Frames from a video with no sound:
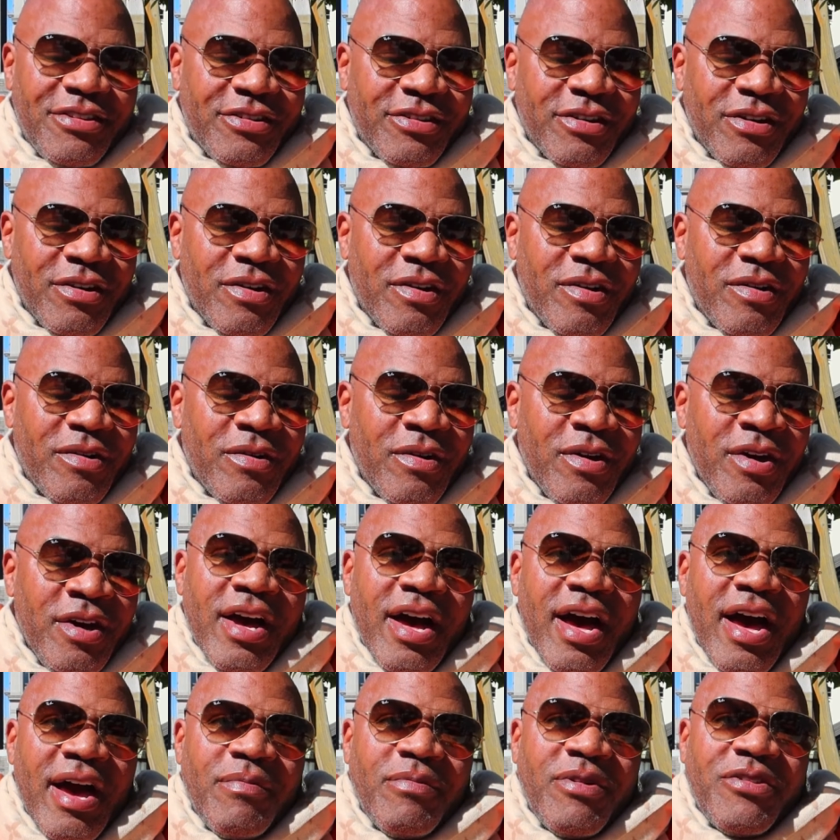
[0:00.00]
So
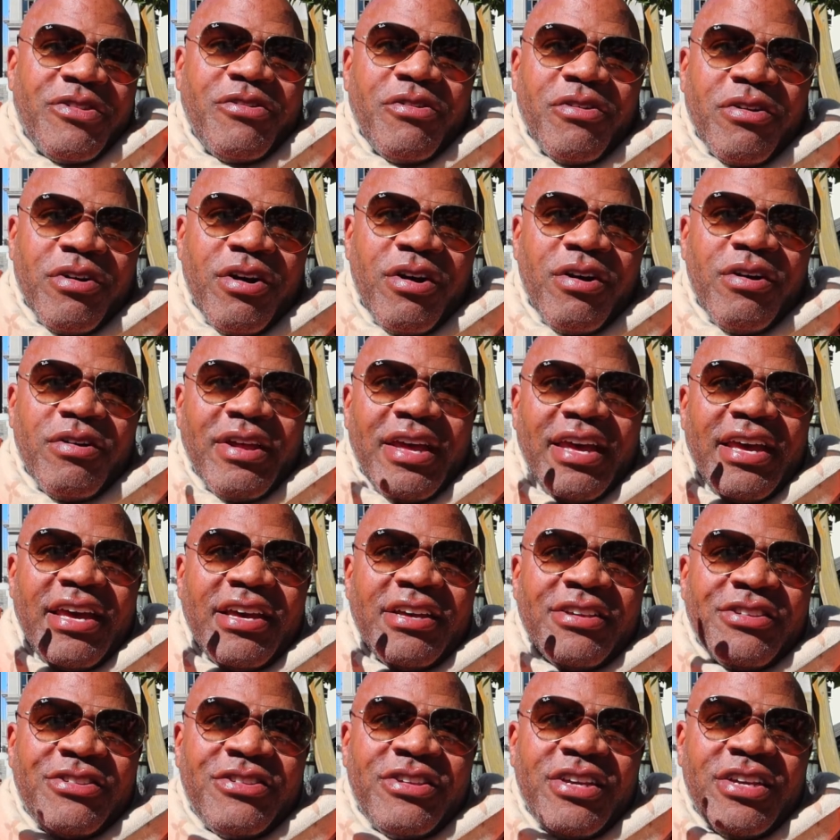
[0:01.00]
I'm what you'll call a
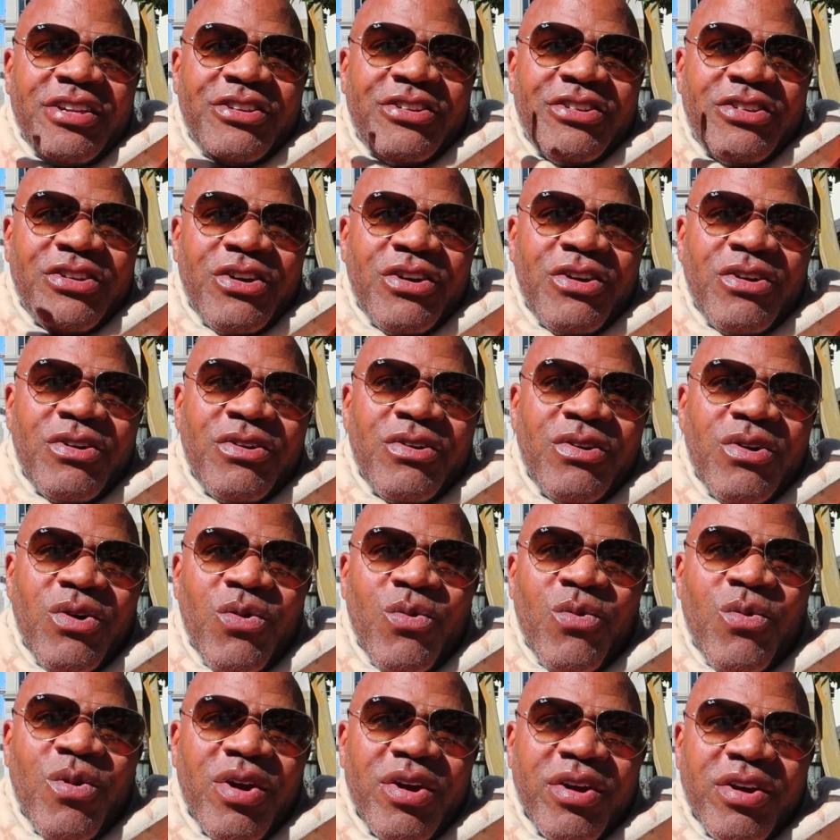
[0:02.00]
essential
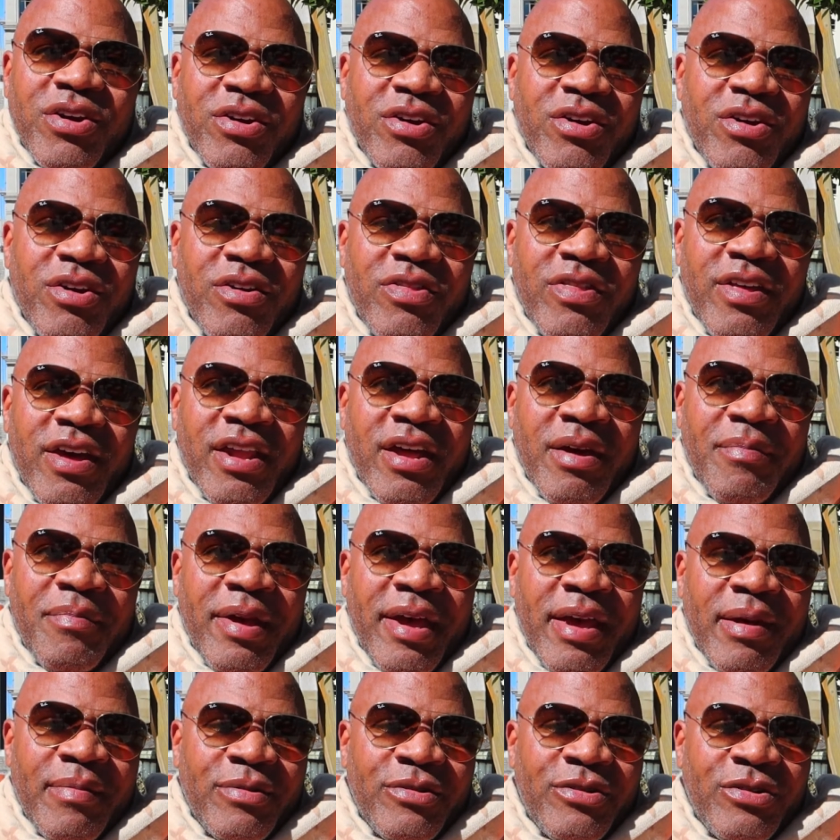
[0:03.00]
worker, that I'm
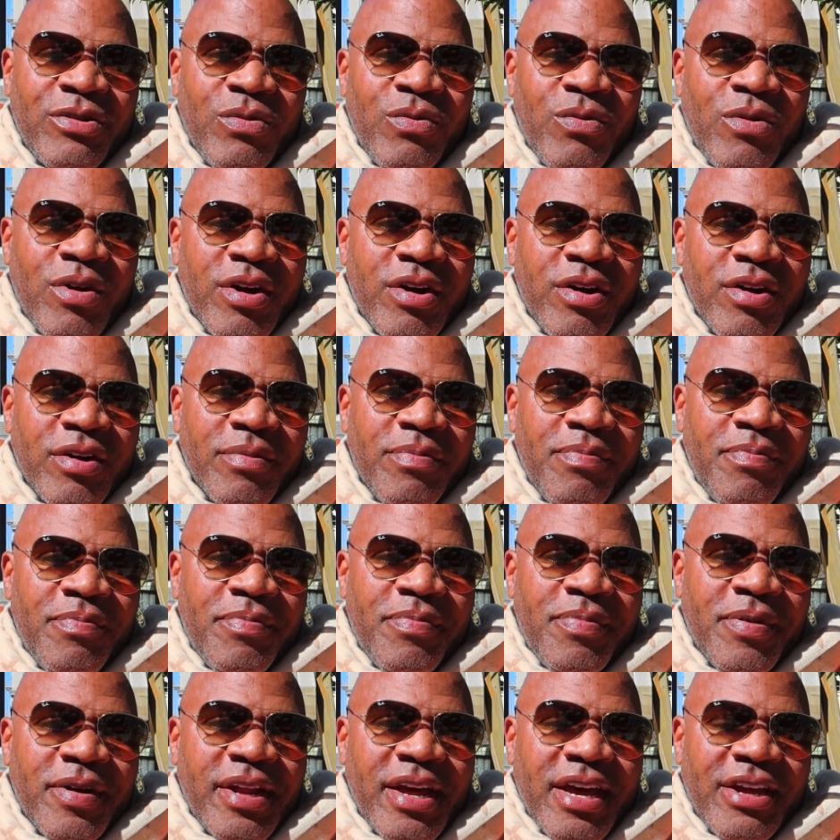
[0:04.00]
able to work,
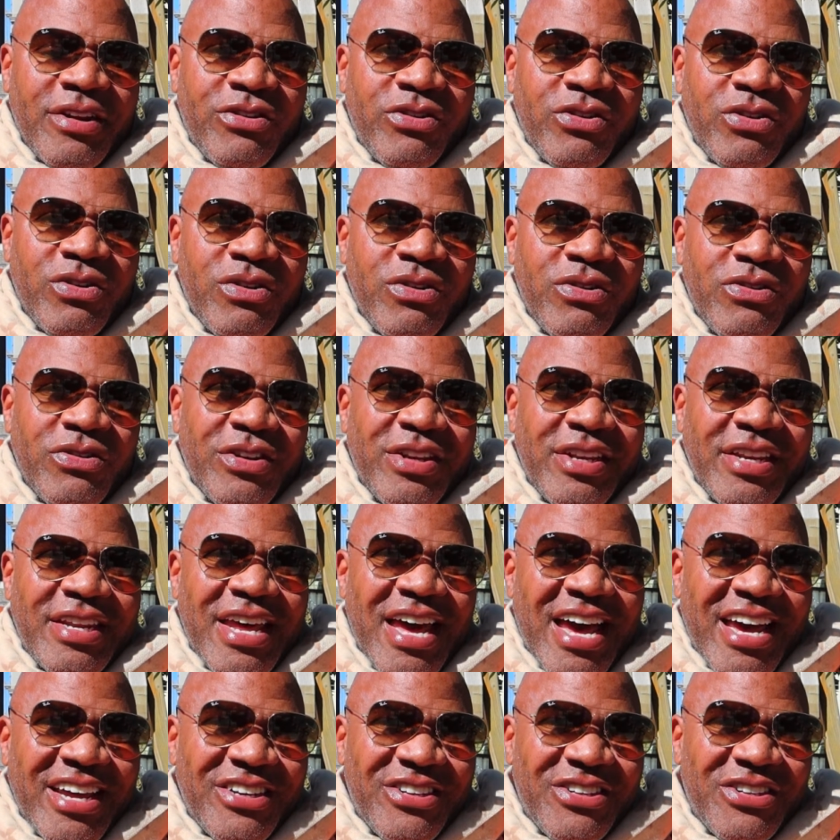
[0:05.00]
but I choose
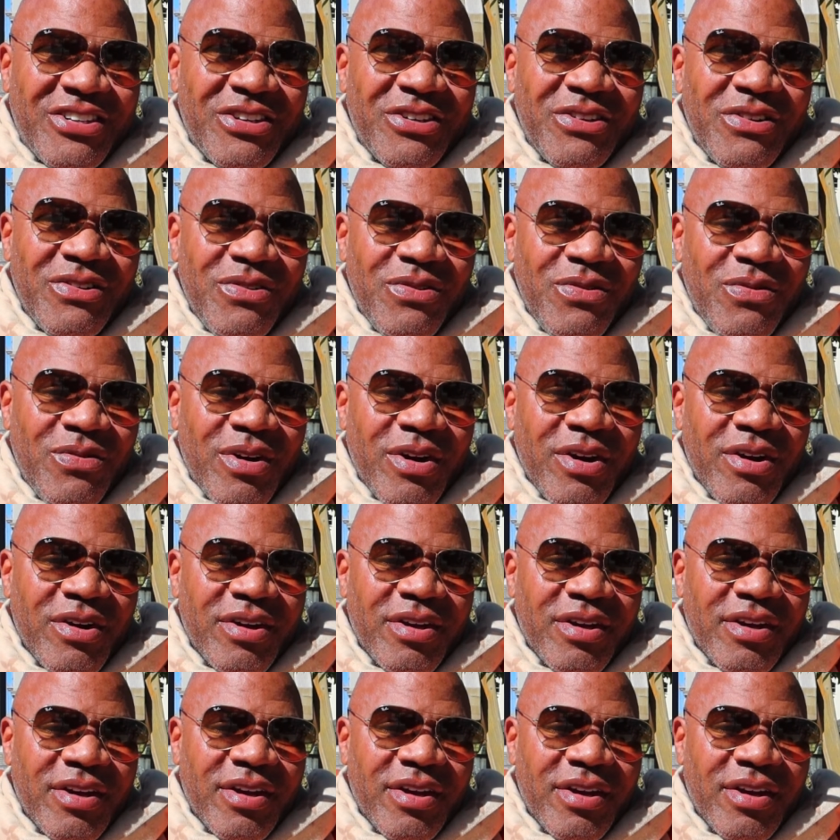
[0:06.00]
not to work.